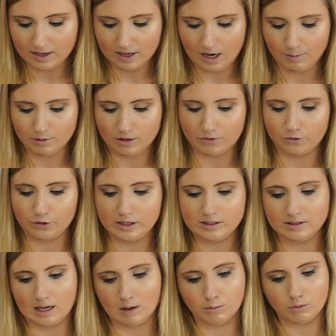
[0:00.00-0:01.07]
it came with a free
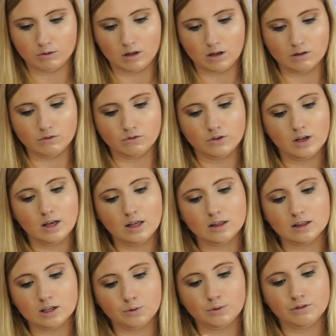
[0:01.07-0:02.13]
sample of
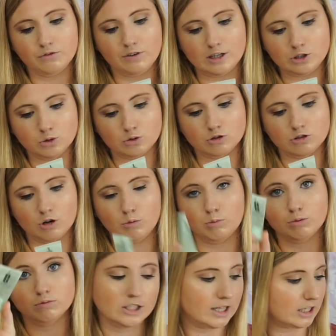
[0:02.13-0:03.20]
liquid facial soap.
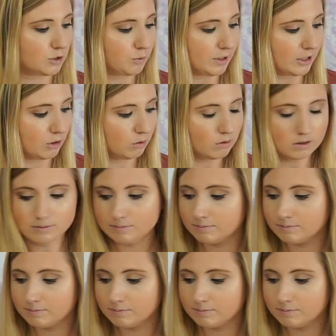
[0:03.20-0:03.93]
So that's pretty cool.